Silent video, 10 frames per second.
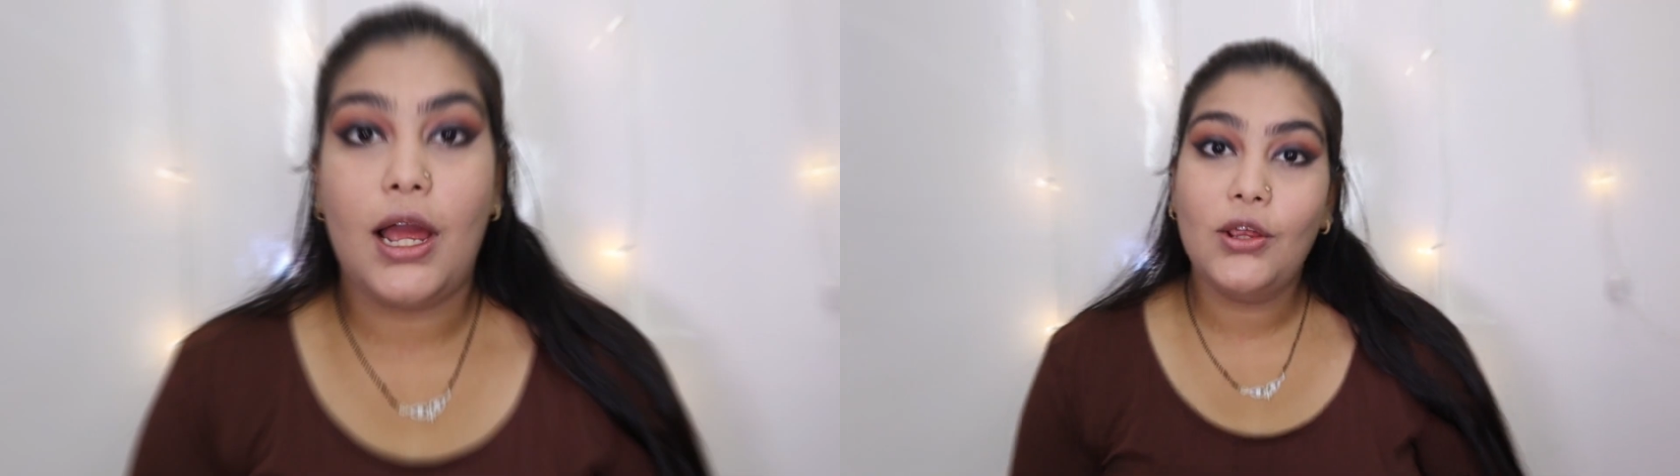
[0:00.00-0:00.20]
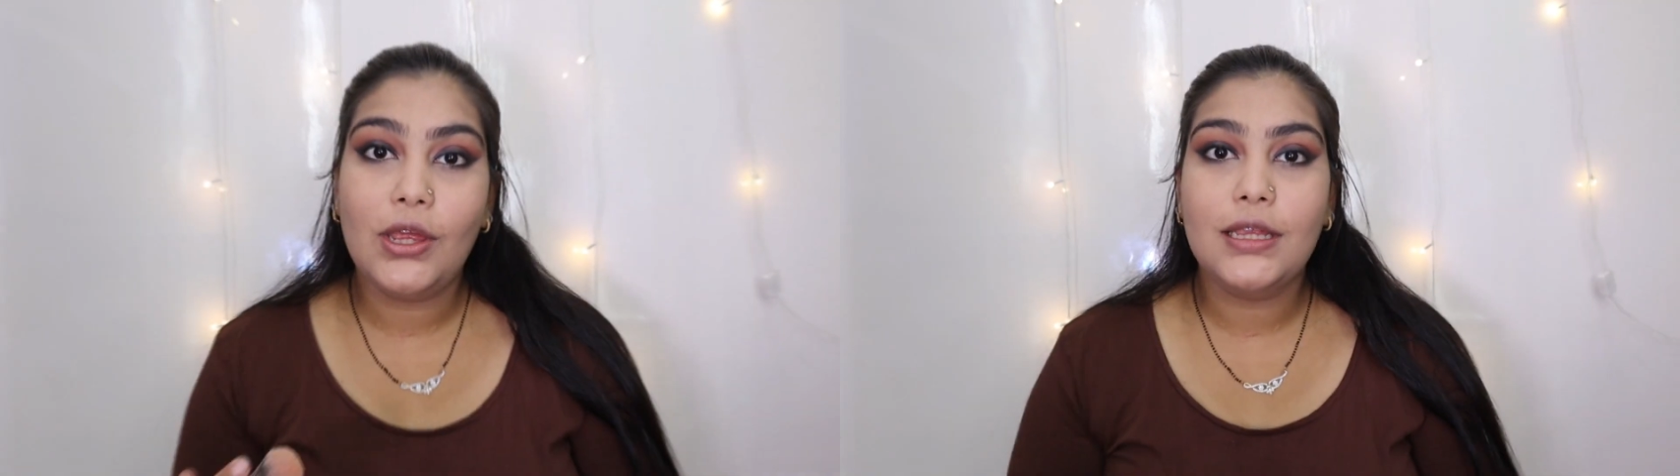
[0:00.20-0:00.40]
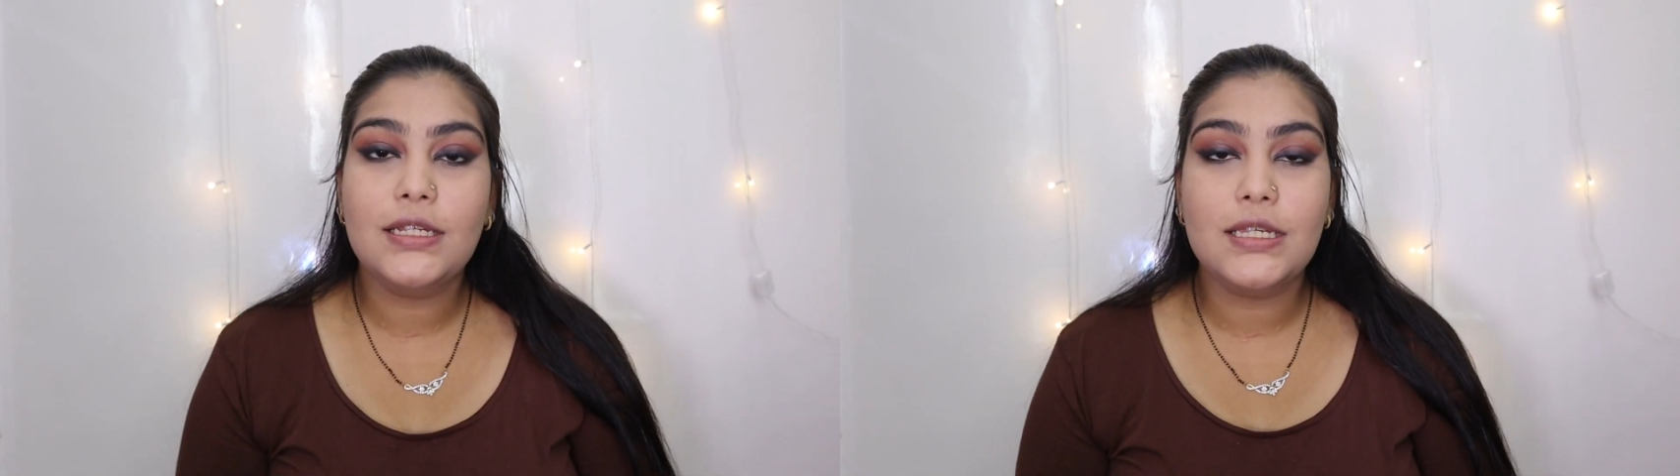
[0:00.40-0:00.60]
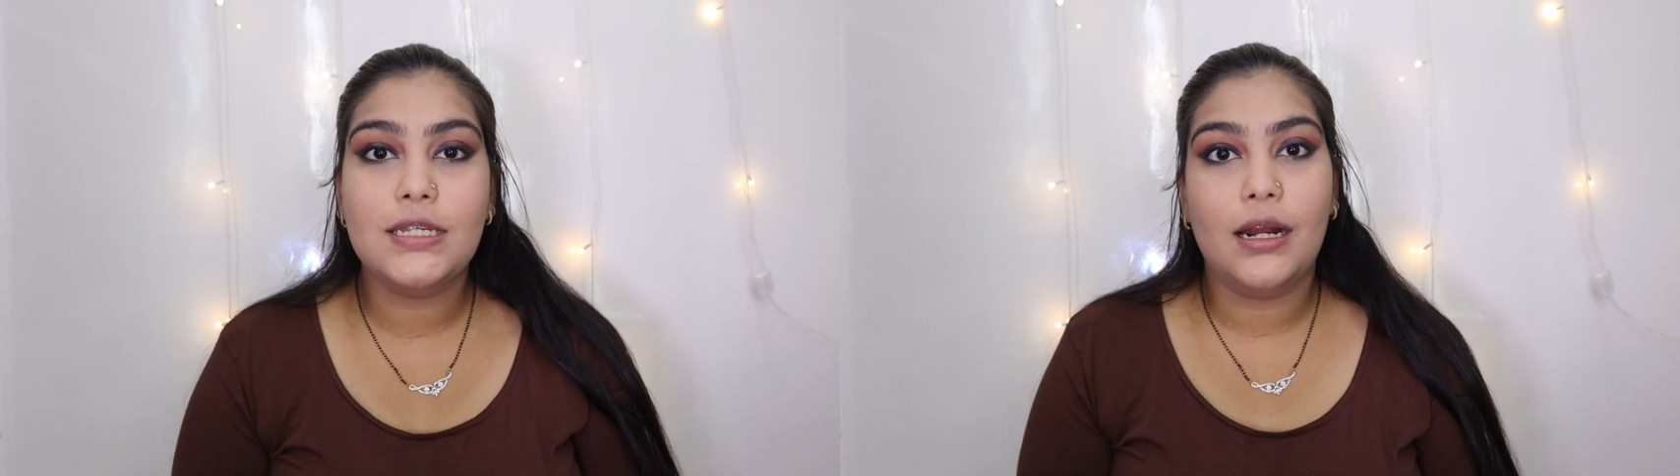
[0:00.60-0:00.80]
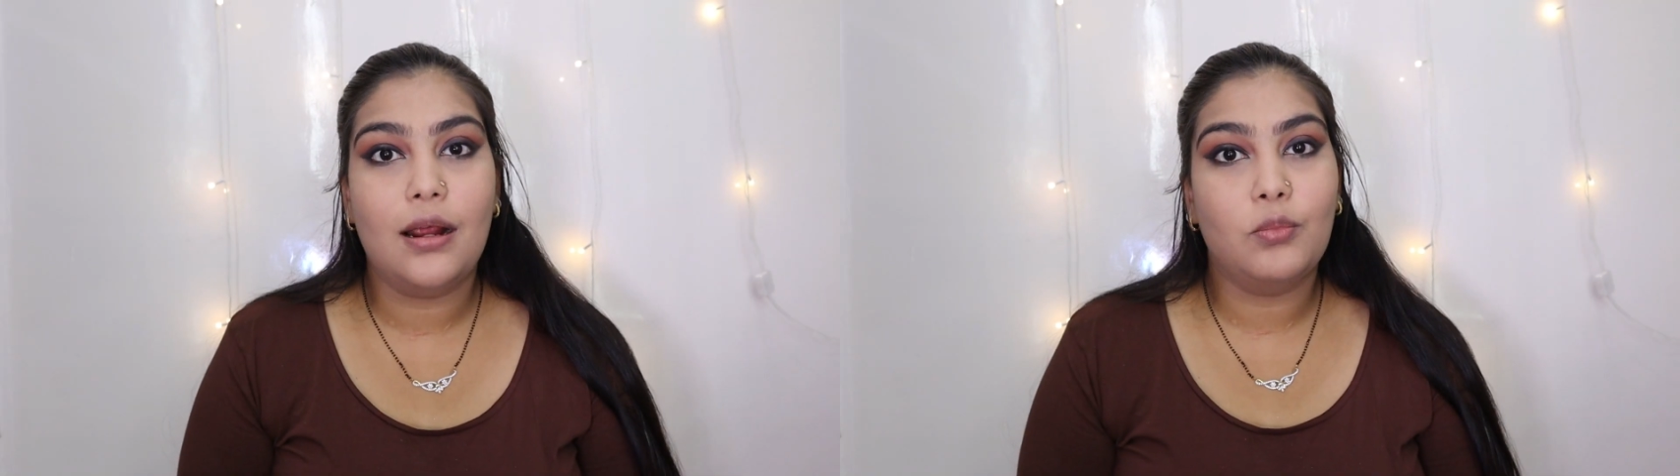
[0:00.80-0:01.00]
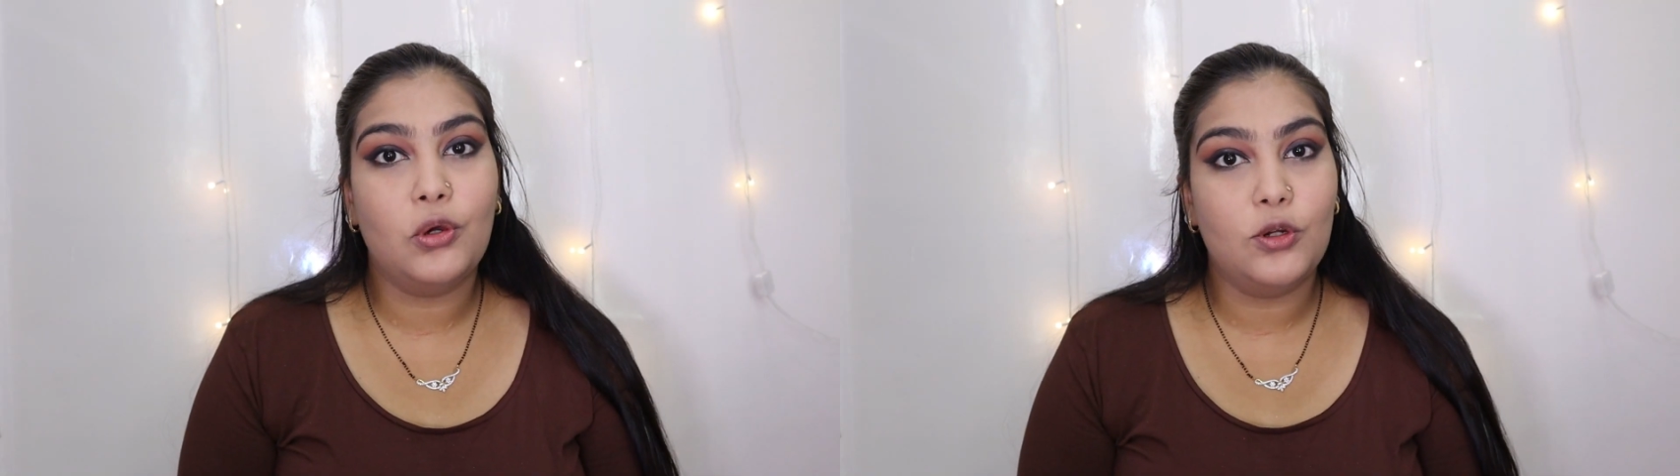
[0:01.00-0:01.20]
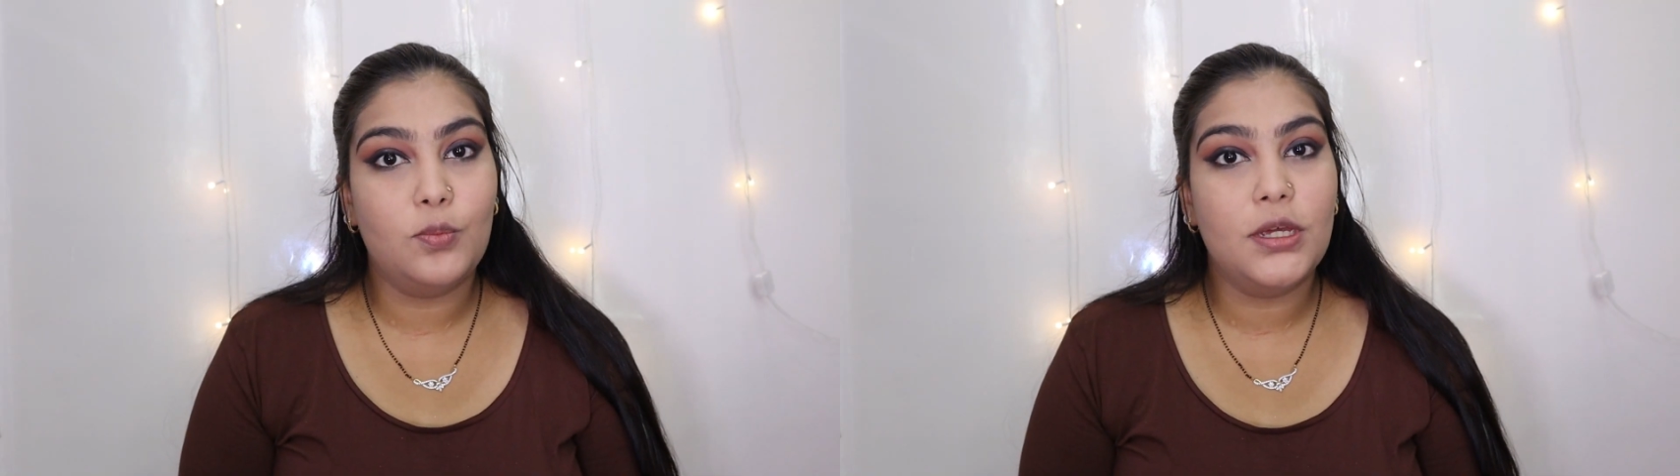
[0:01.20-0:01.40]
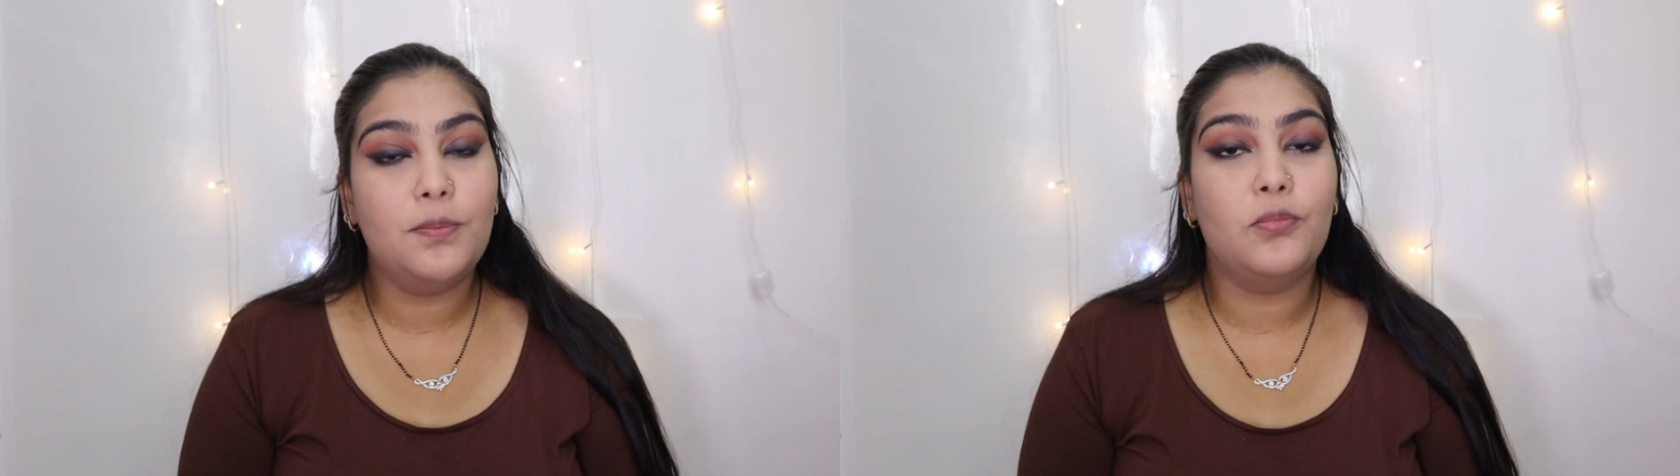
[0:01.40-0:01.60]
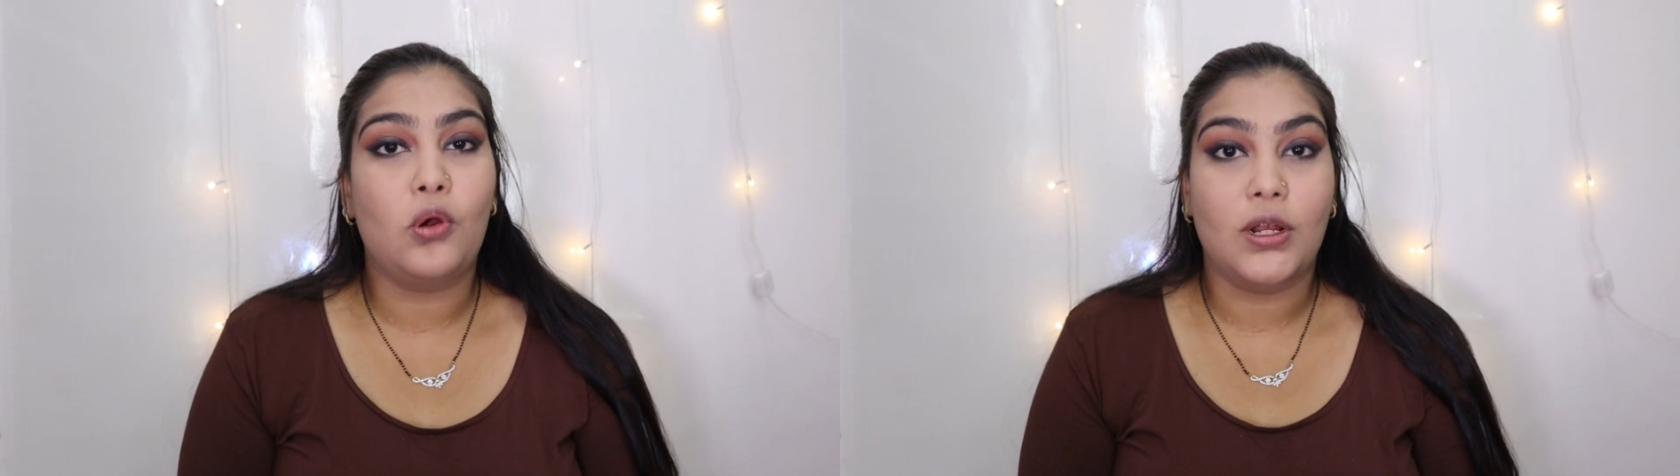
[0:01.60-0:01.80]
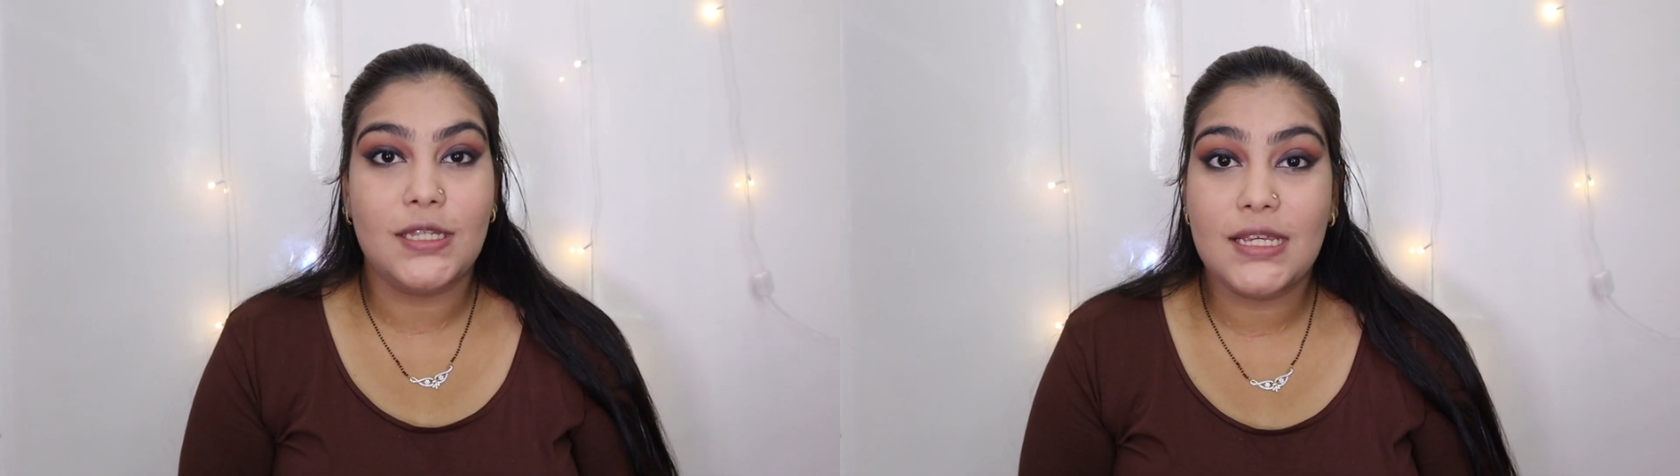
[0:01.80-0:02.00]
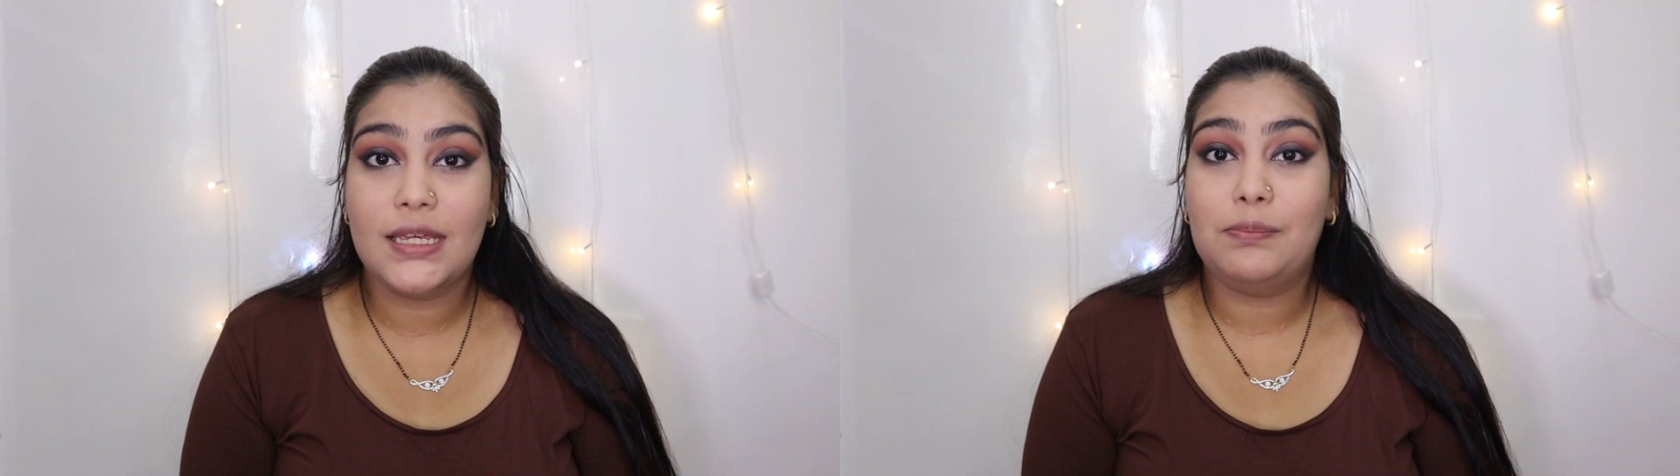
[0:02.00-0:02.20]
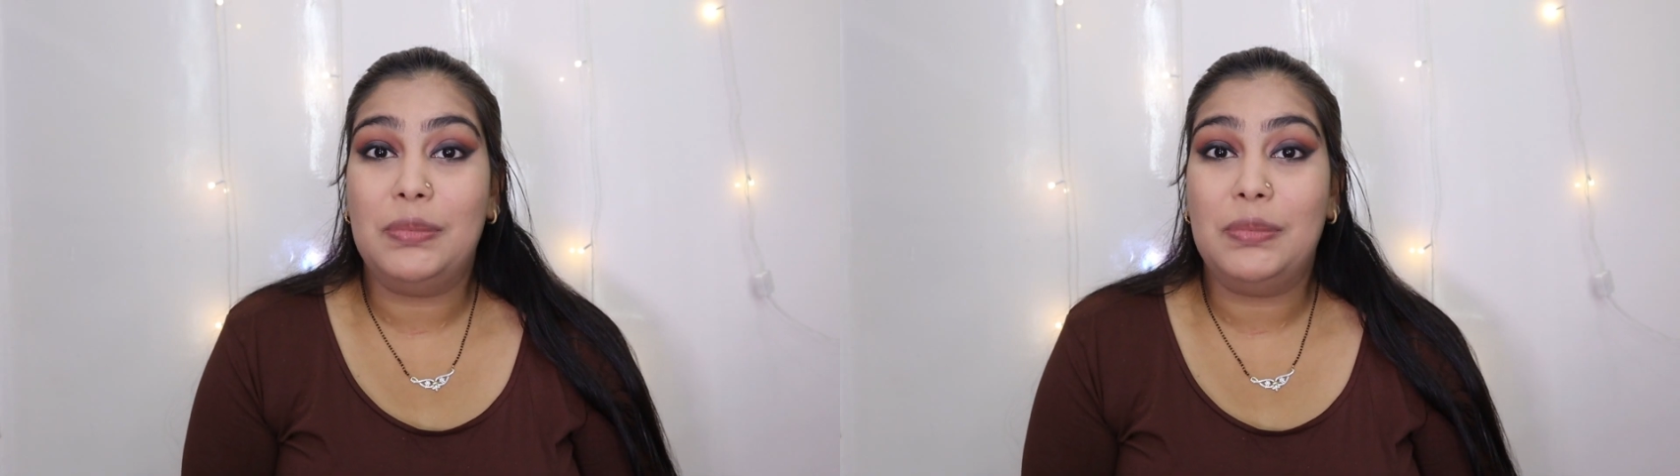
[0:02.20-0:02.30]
Now that this is done, I'm going to be bronzing,